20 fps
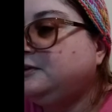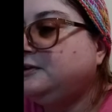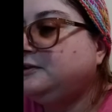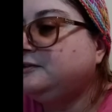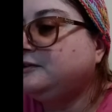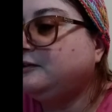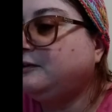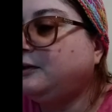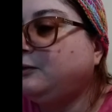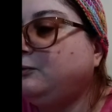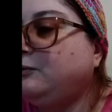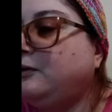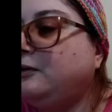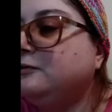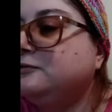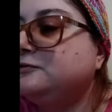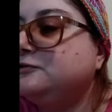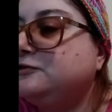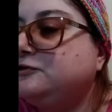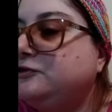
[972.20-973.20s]
Now I
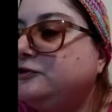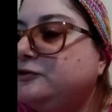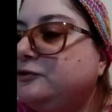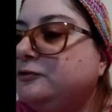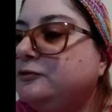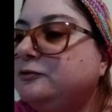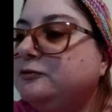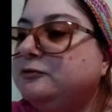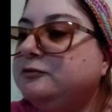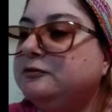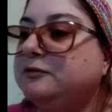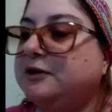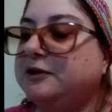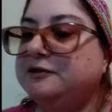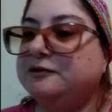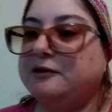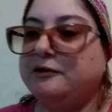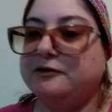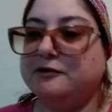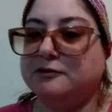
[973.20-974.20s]
won't do
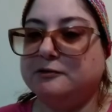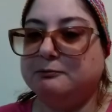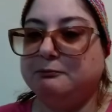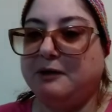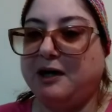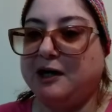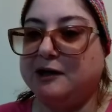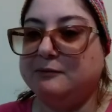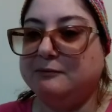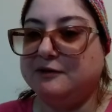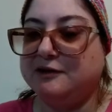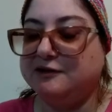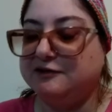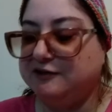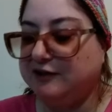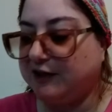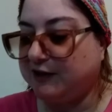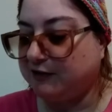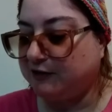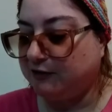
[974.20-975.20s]
another bottom of the
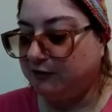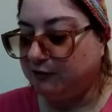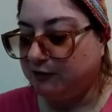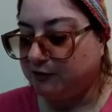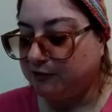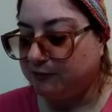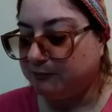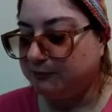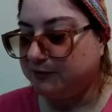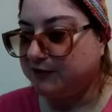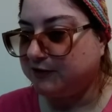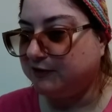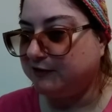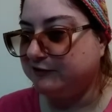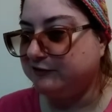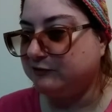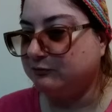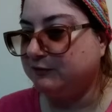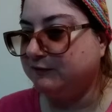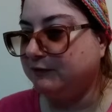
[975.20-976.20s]
deck card
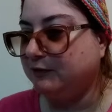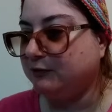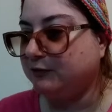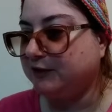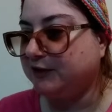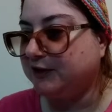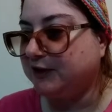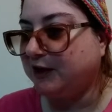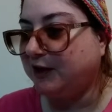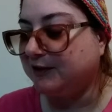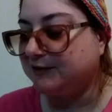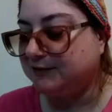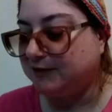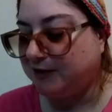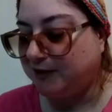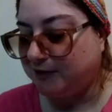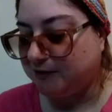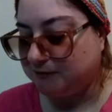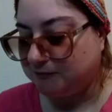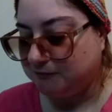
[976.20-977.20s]
because we've already got
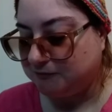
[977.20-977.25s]
that.